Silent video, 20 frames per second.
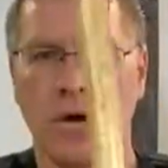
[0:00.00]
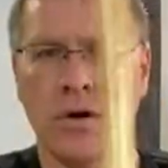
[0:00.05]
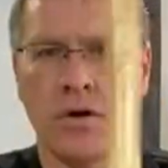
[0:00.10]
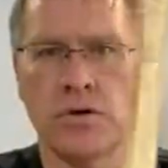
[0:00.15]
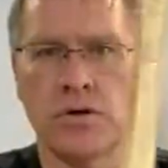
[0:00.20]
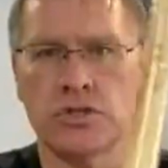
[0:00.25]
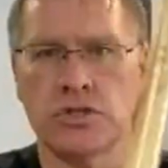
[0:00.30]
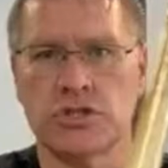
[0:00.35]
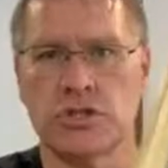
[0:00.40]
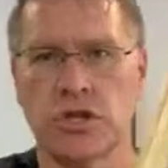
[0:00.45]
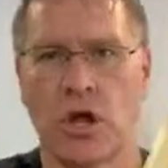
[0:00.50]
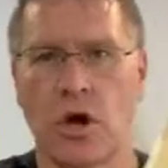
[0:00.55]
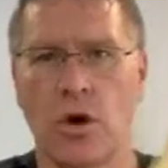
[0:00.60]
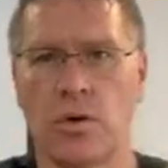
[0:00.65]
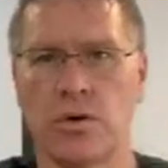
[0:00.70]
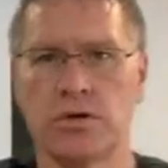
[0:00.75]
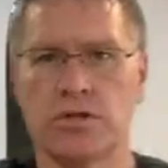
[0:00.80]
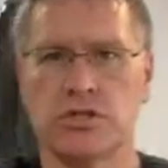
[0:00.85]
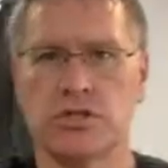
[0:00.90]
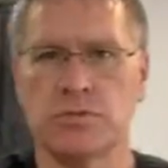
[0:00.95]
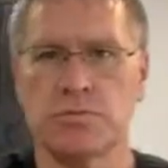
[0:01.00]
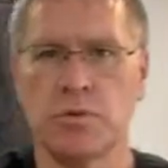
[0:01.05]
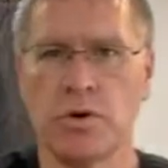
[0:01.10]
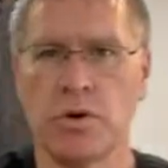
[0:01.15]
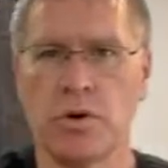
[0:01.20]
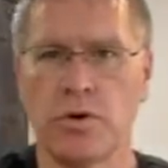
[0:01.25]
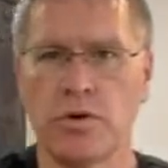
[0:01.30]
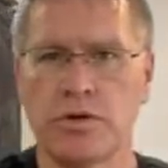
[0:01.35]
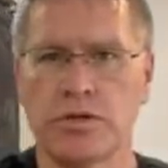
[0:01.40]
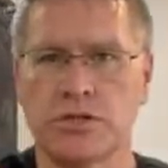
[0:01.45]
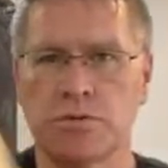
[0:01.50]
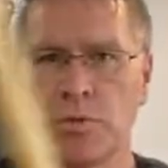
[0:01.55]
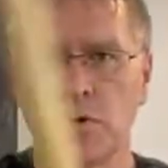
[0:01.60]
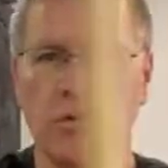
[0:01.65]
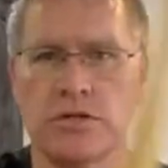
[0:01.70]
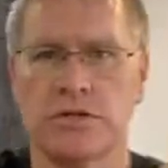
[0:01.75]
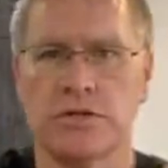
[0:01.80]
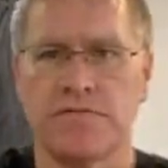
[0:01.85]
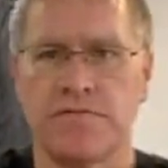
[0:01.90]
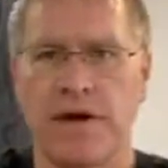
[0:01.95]
Slow is smooth, smooth
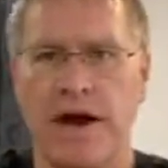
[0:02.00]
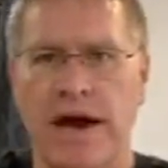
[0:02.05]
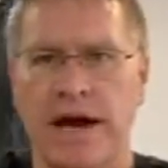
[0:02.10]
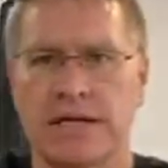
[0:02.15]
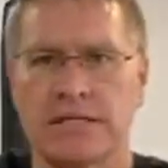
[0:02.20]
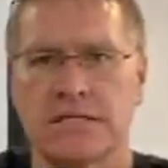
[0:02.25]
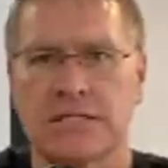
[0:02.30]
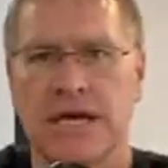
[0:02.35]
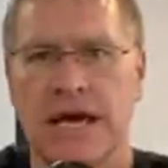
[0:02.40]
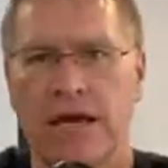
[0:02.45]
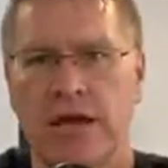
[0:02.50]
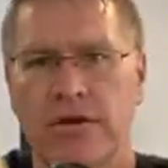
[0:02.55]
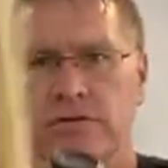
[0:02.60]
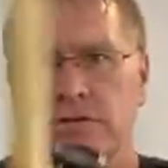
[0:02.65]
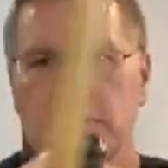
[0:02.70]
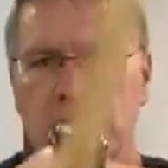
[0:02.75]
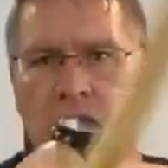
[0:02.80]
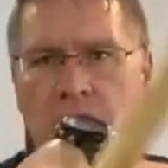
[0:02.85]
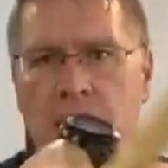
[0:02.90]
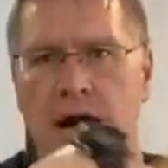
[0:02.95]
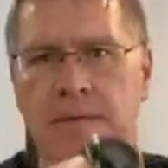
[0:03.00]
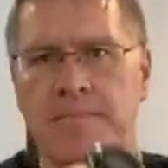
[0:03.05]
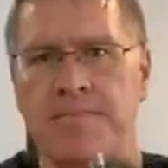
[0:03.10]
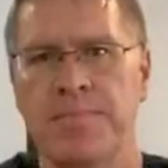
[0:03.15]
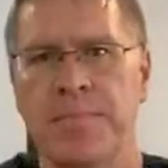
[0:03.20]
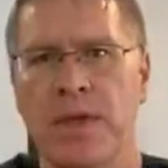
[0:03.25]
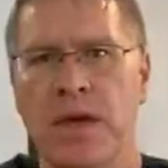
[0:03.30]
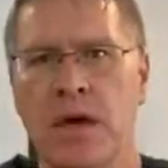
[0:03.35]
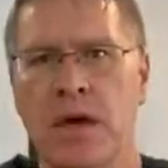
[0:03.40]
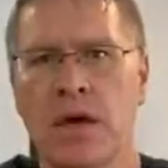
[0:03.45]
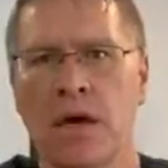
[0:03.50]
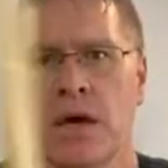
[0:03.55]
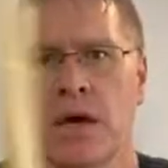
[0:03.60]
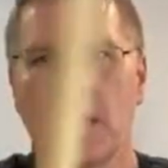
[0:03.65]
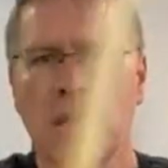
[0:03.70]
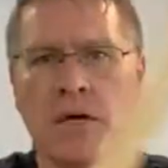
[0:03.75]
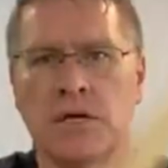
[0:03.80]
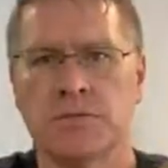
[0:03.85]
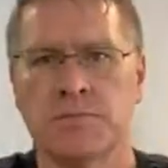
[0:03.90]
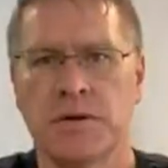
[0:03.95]
is fast. Take your time,
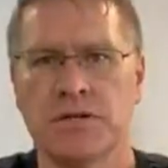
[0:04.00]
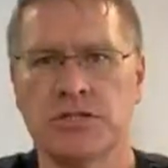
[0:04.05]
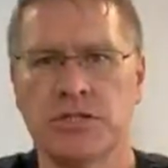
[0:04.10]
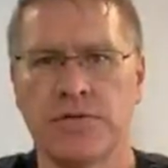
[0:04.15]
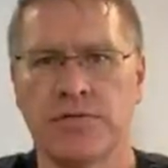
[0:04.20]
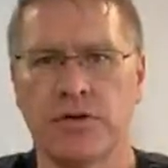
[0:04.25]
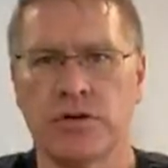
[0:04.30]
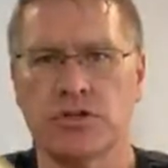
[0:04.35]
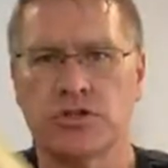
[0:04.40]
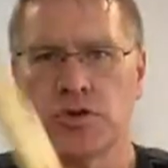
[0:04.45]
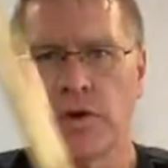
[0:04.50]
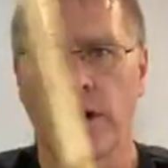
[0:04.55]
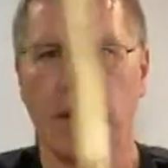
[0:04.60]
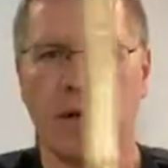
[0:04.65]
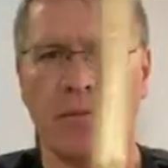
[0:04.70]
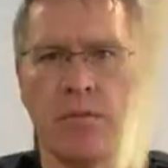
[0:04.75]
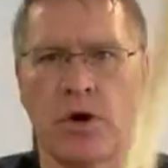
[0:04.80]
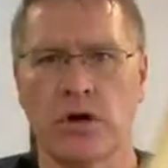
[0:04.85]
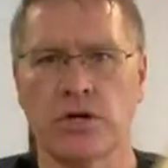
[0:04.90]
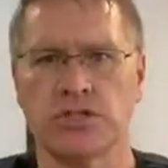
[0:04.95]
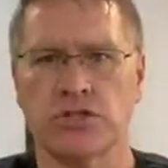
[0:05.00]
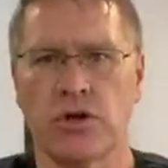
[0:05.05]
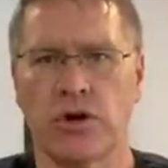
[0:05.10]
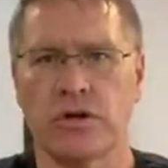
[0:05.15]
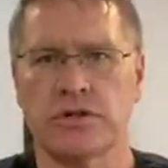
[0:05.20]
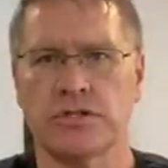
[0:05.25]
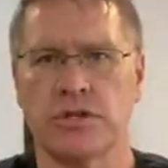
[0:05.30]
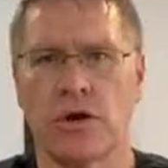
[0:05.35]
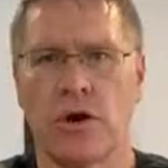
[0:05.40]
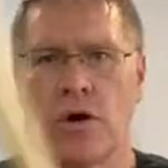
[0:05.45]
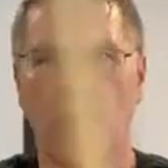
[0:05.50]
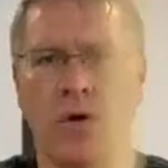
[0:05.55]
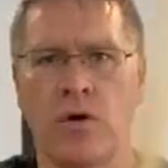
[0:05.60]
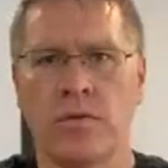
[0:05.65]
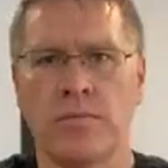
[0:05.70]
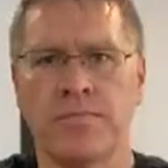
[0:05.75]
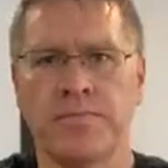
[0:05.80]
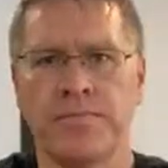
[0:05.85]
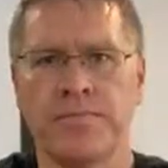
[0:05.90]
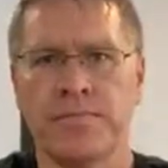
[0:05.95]
especially if you're training martial arts at
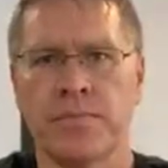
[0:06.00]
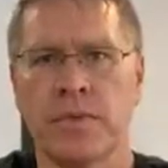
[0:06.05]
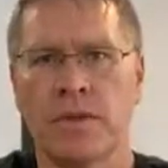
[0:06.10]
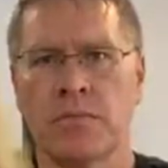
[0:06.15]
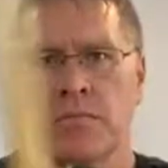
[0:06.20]
home.